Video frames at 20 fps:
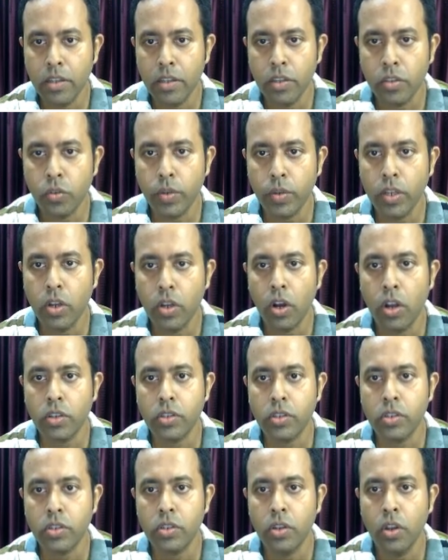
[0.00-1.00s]
So we
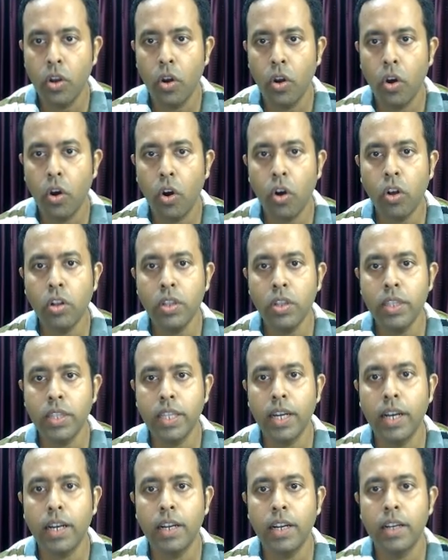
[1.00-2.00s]
got all
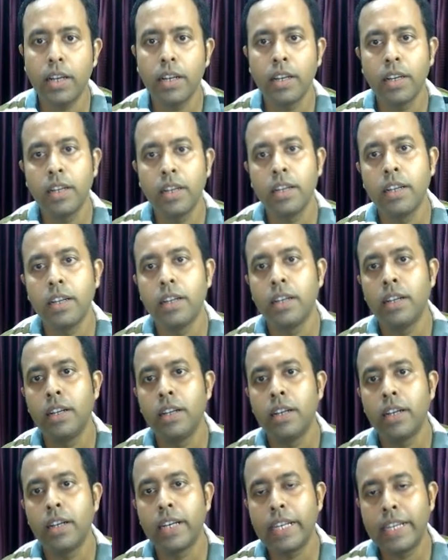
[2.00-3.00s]
the
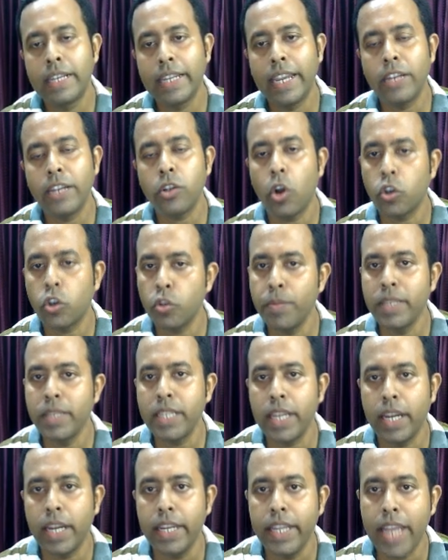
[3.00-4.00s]
grade
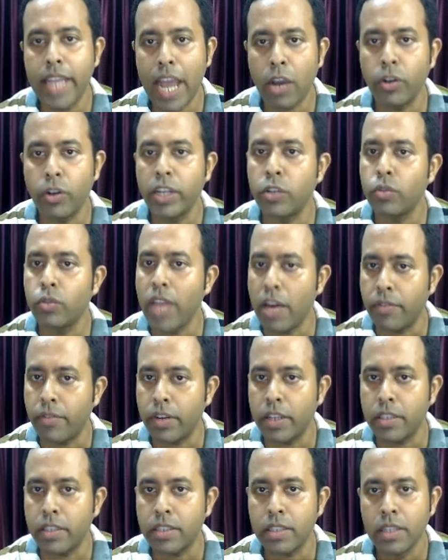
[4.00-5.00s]
automatically according to the
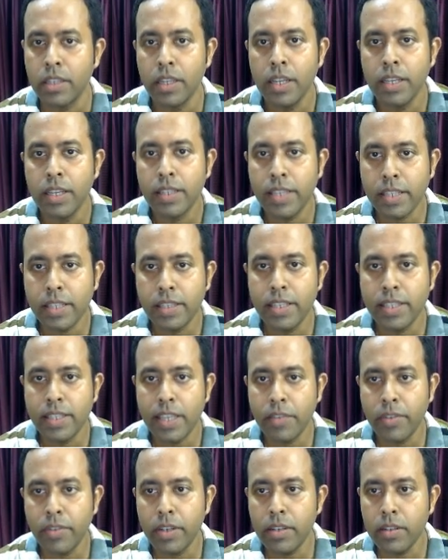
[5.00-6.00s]
average.
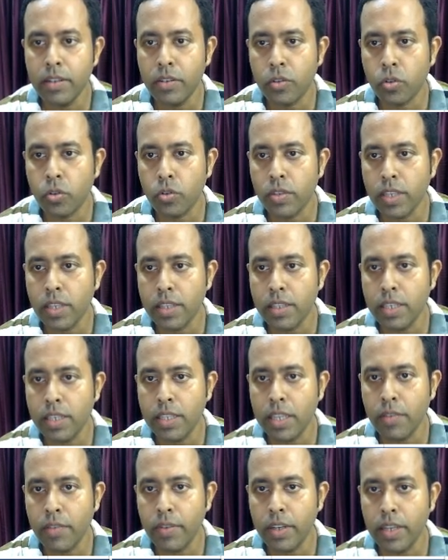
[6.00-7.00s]
67, so
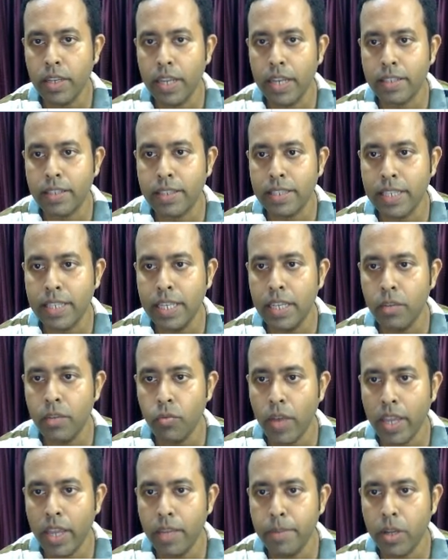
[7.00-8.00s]
67 gets C.
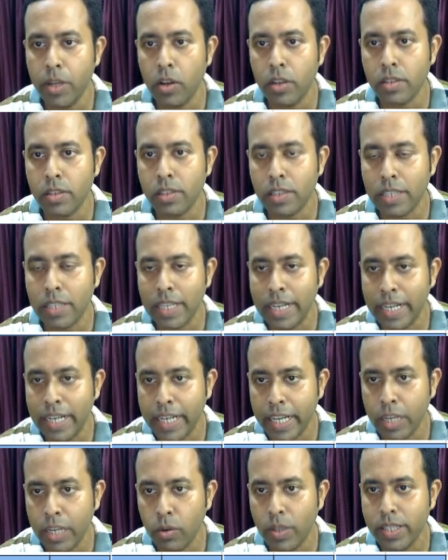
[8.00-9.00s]
Why? Because greater
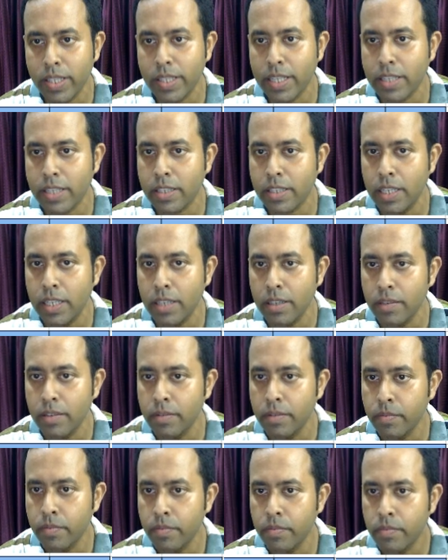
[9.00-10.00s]
or equal 60,
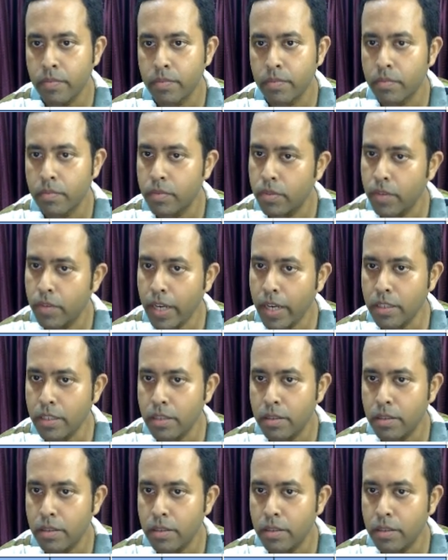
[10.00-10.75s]
right?